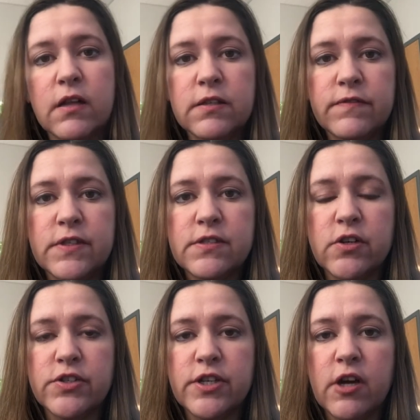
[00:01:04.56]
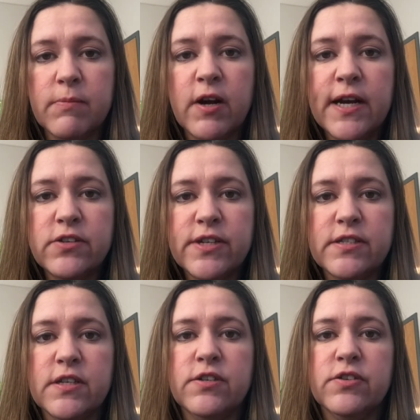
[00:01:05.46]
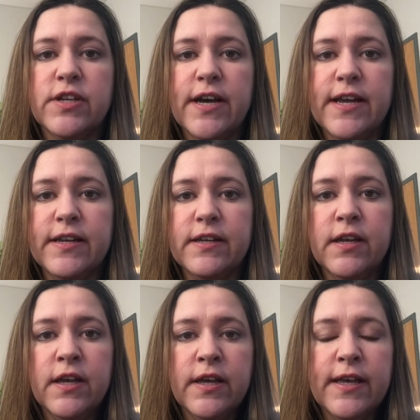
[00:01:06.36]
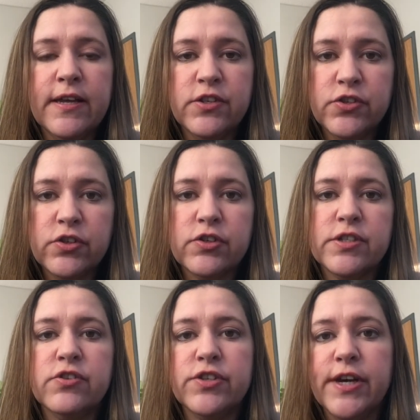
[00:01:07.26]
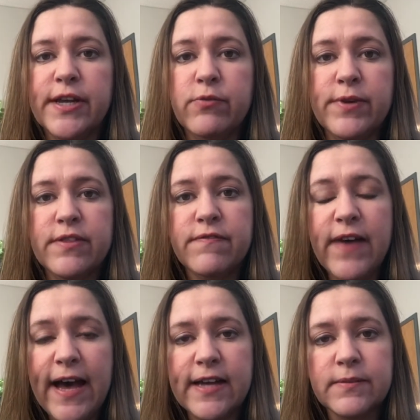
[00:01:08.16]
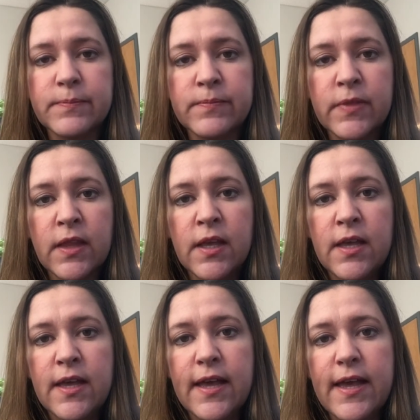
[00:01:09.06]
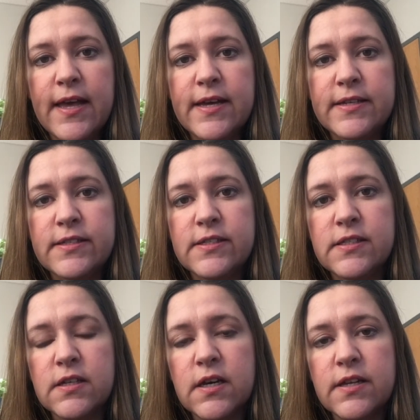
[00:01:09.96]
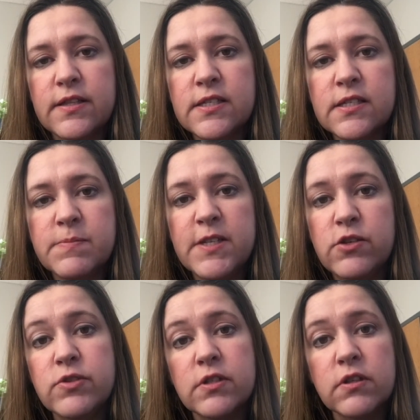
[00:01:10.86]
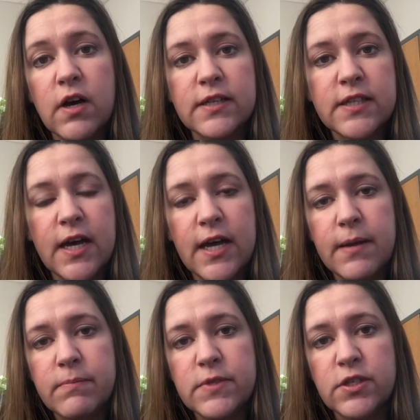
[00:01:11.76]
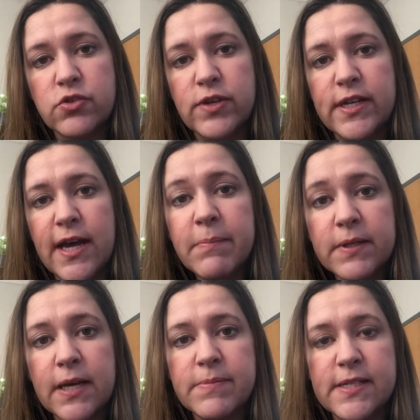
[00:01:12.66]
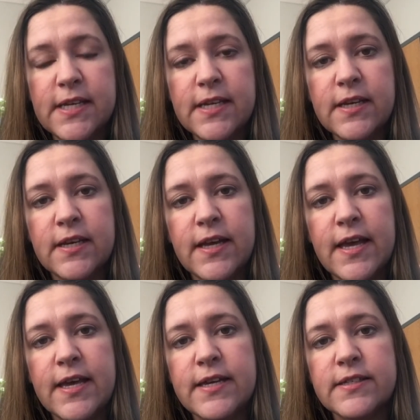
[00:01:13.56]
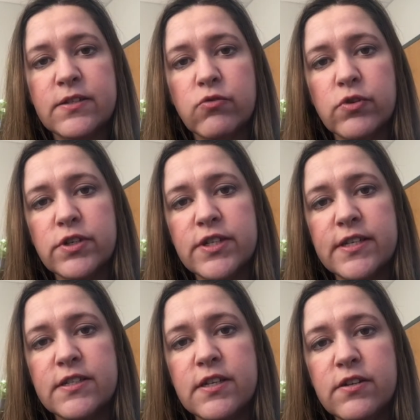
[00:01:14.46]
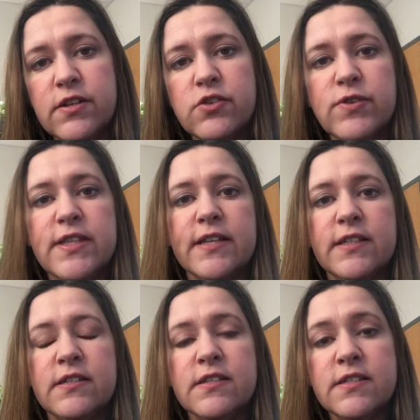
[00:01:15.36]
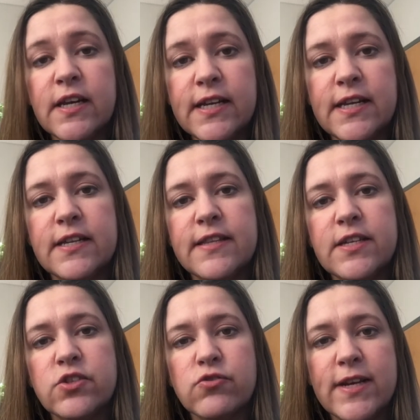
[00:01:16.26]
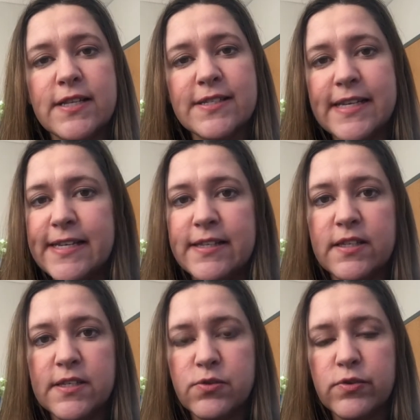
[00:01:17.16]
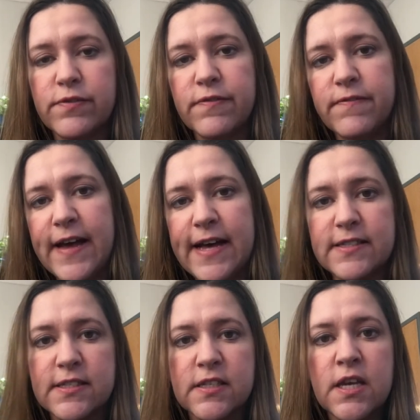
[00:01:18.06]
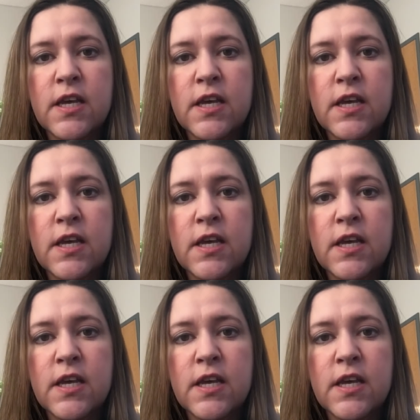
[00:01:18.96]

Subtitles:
all of the starchy carbohydrates in your diet and sugars in your diet with fat. And this has been used a long time to treat epilepsy. And in order to continue to treat that, then to study it, they translated the sort of fats